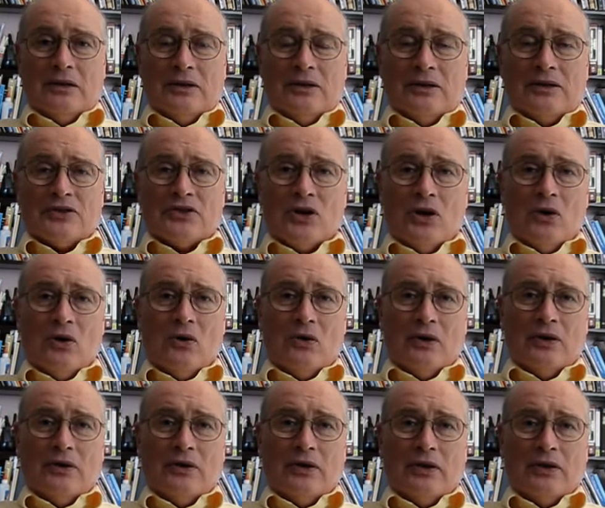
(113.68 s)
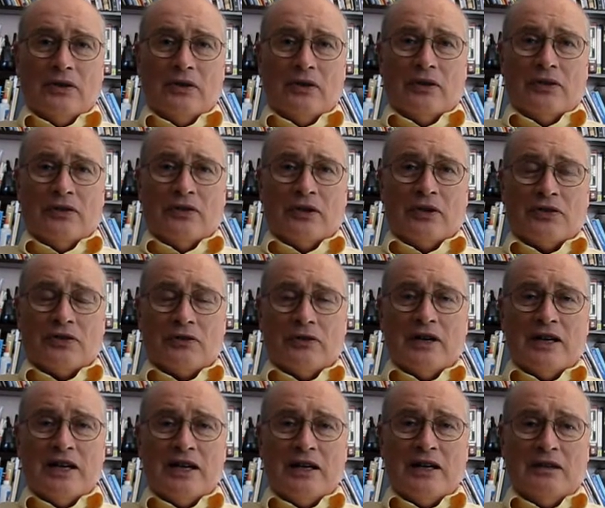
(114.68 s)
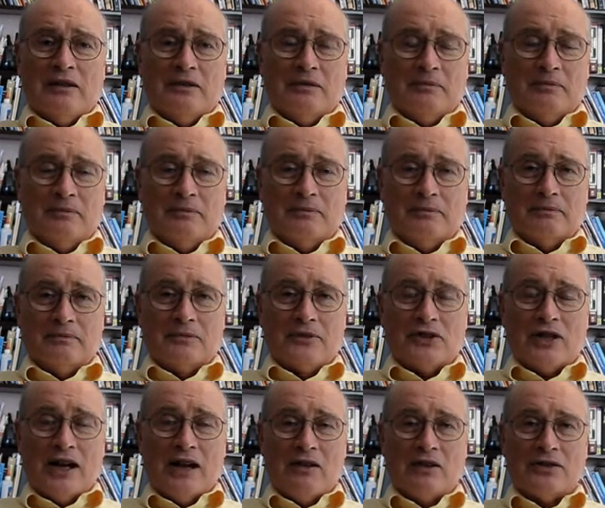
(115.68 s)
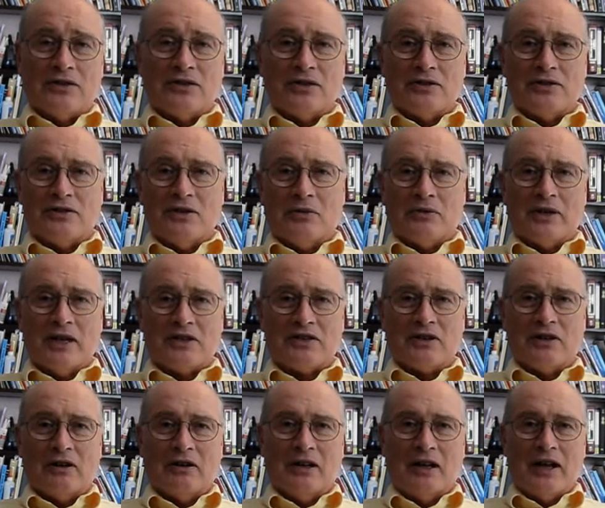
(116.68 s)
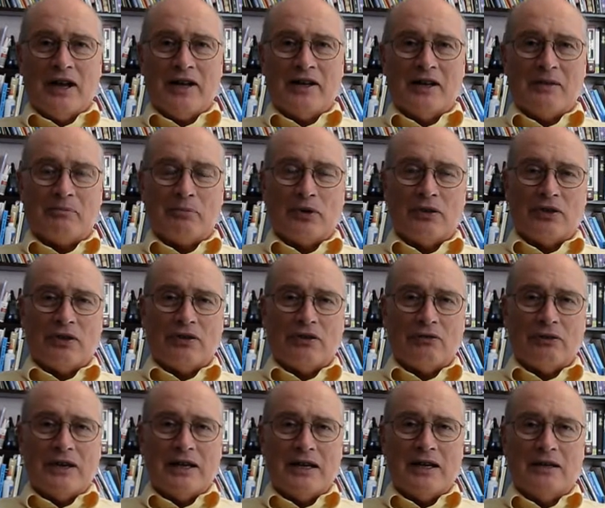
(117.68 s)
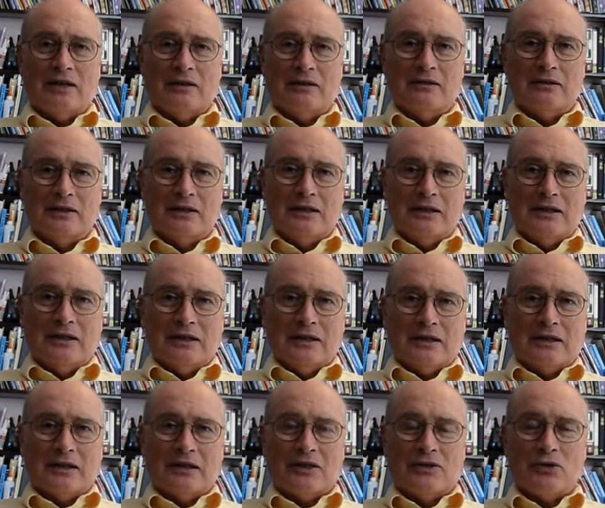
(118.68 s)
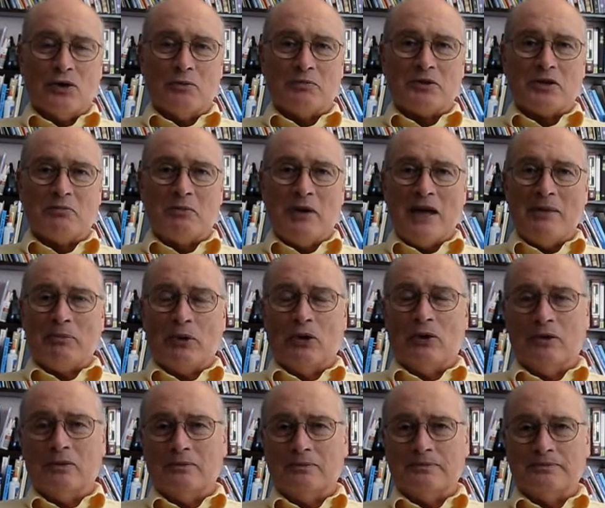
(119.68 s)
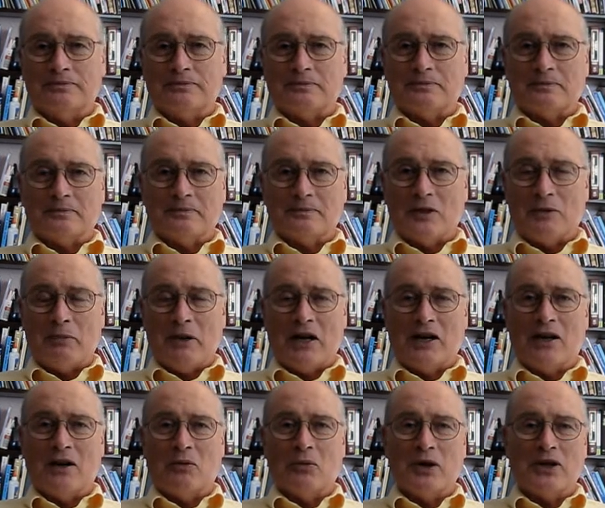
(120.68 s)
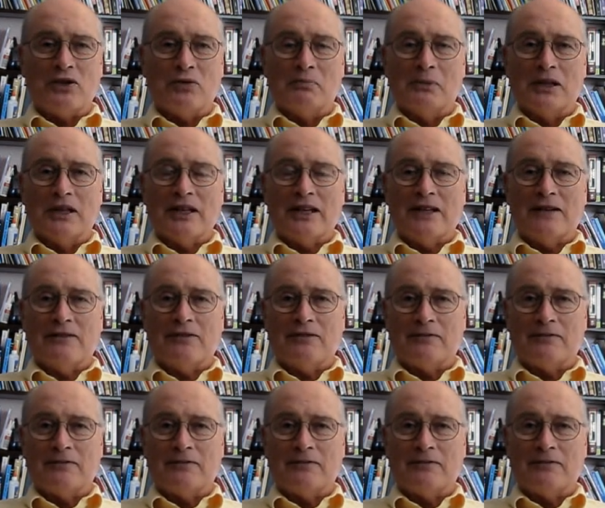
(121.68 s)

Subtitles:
So the three challenges don't necessarily line up with the three groups of people, depending on what you believe.